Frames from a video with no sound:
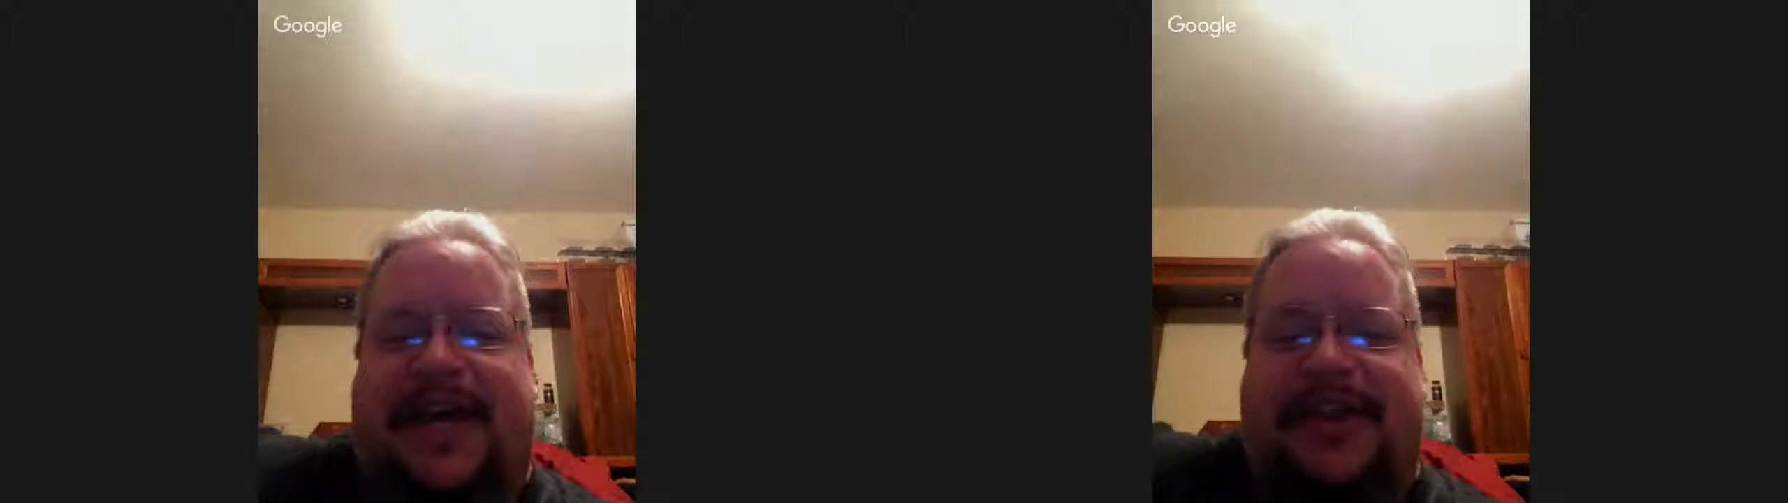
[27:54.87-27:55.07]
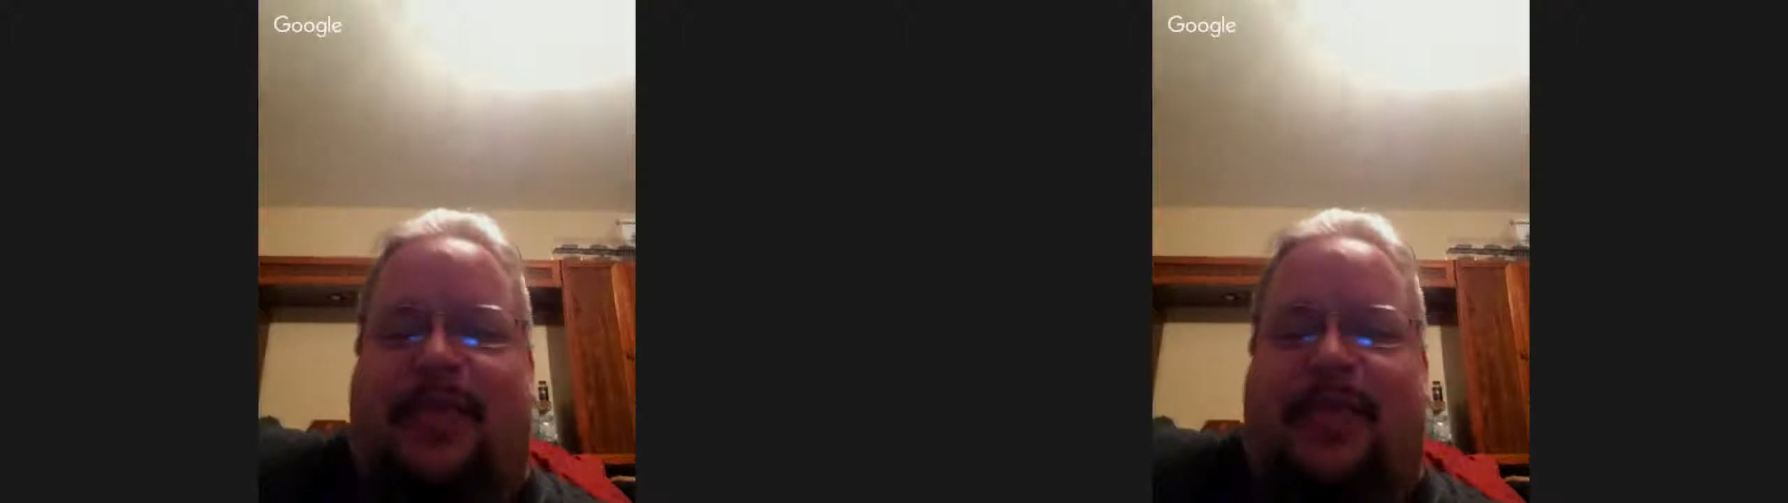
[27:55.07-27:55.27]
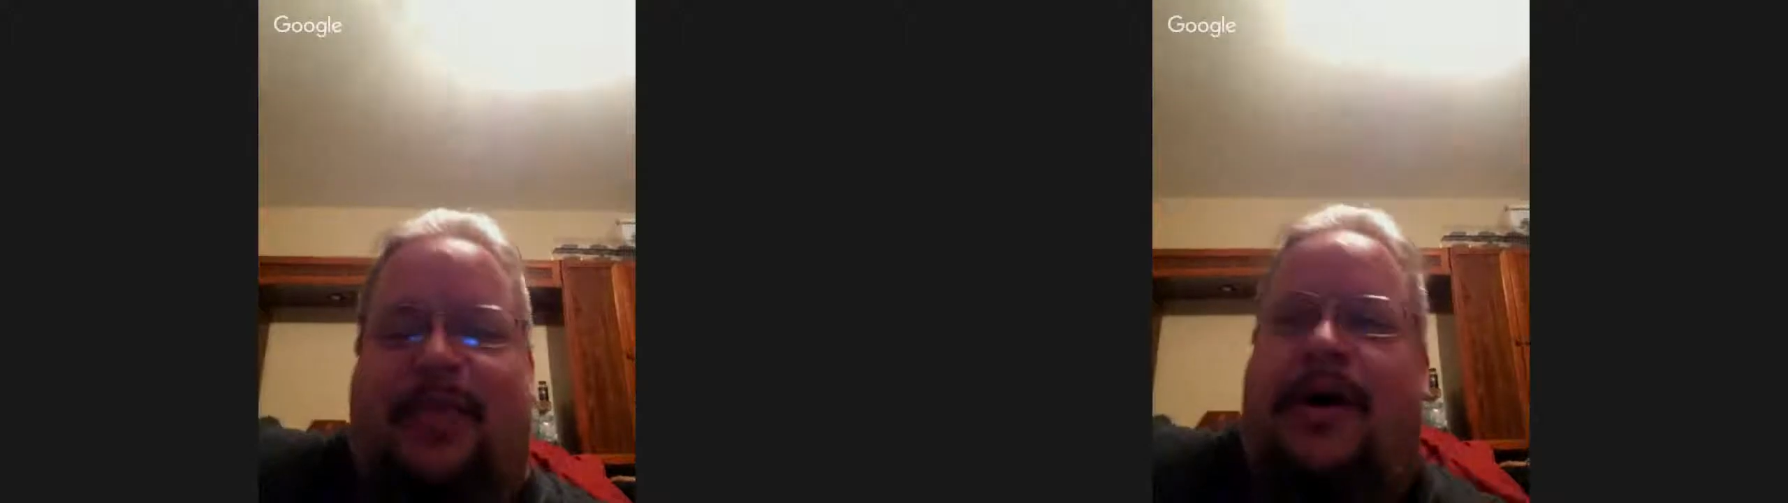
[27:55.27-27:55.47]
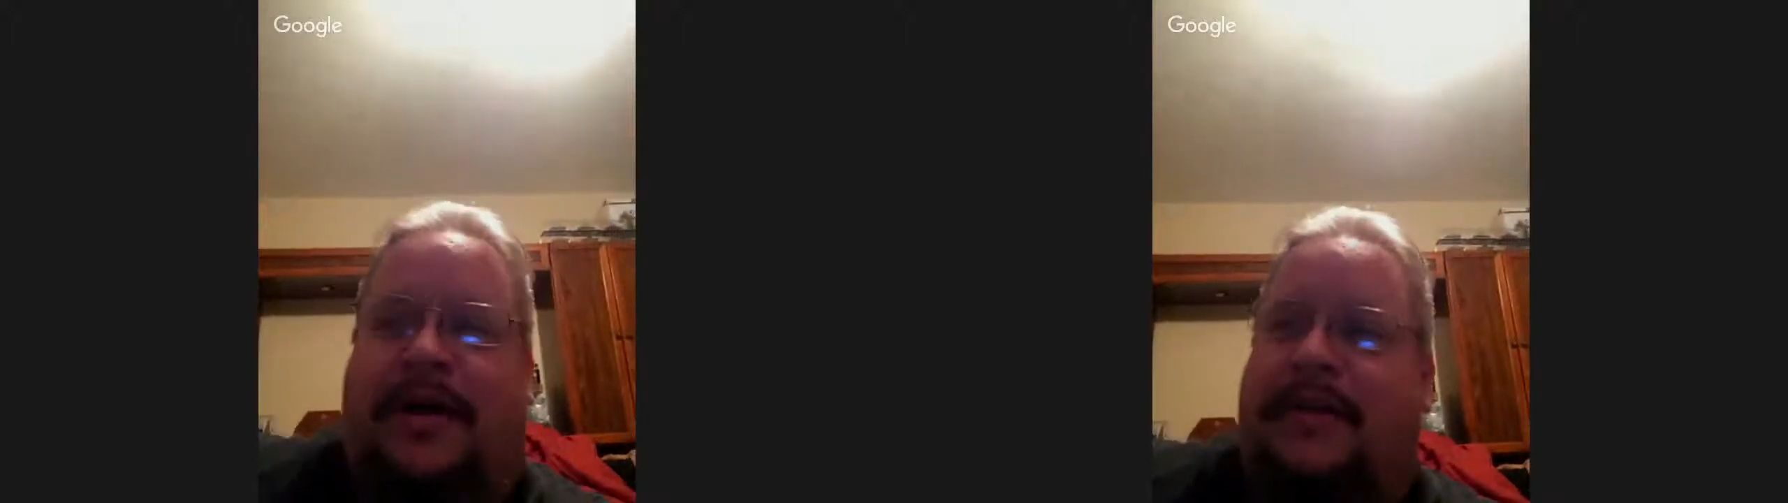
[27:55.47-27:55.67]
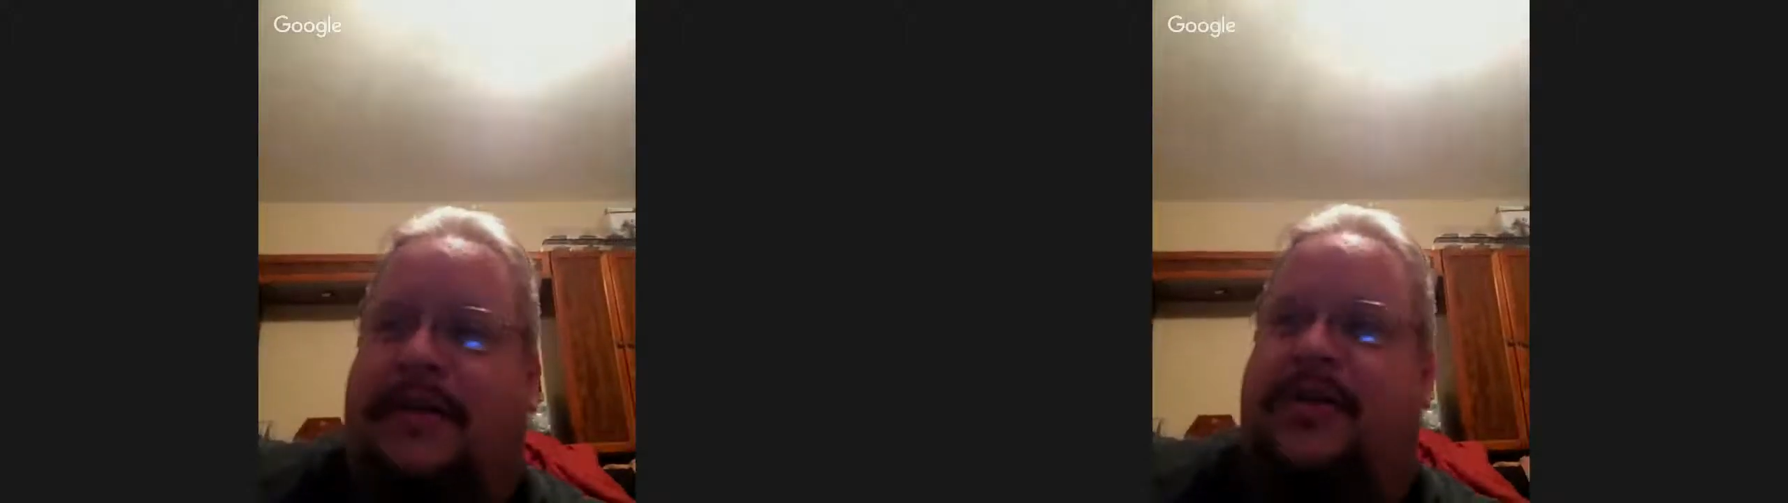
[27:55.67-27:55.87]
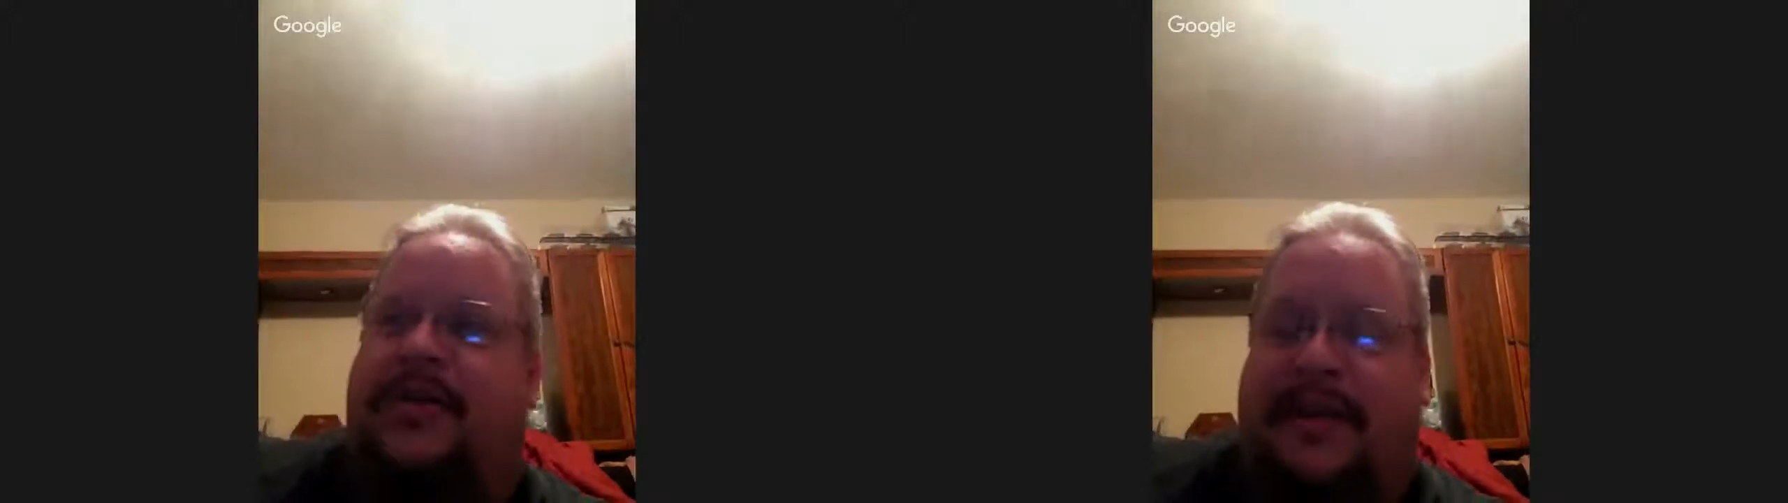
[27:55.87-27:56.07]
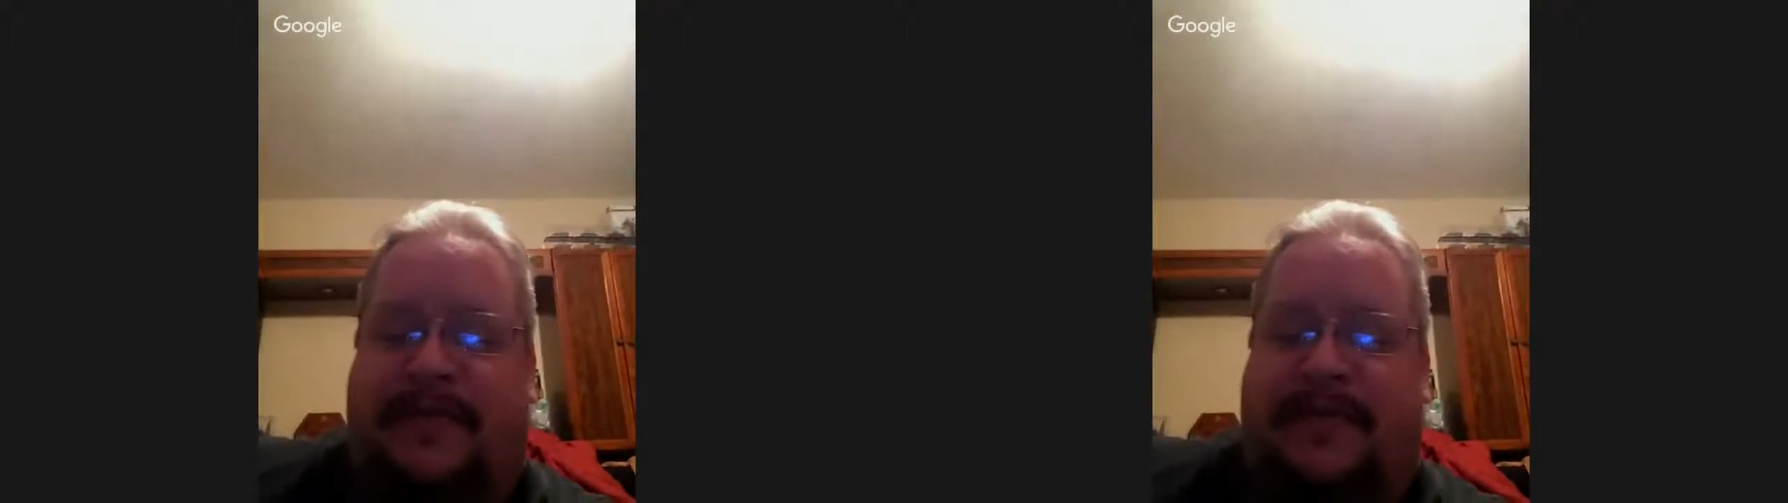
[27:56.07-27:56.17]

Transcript: the wall, you can